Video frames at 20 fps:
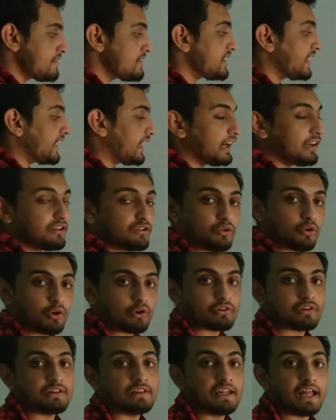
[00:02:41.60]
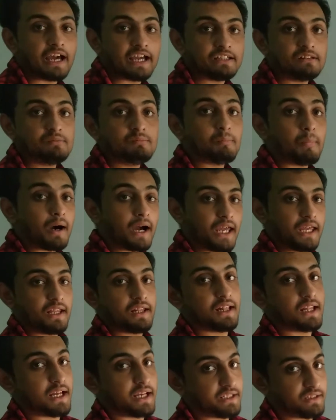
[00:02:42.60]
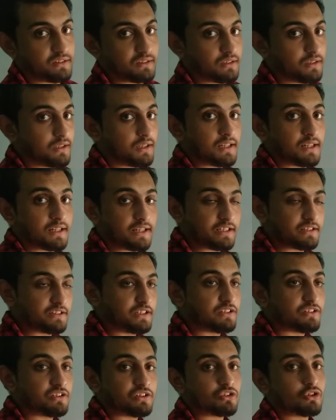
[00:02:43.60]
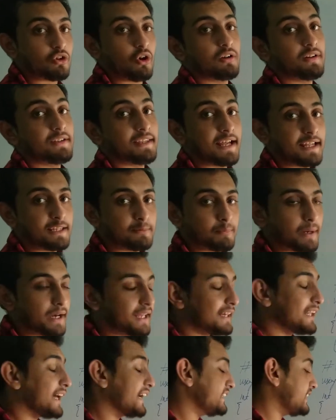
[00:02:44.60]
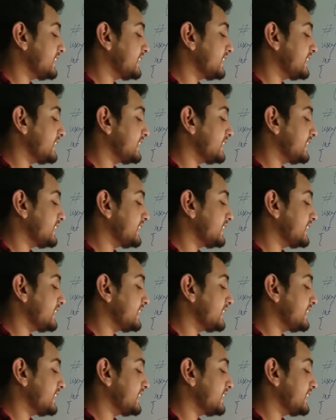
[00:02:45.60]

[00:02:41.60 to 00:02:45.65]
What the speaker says: It goes line by line. This is called line by line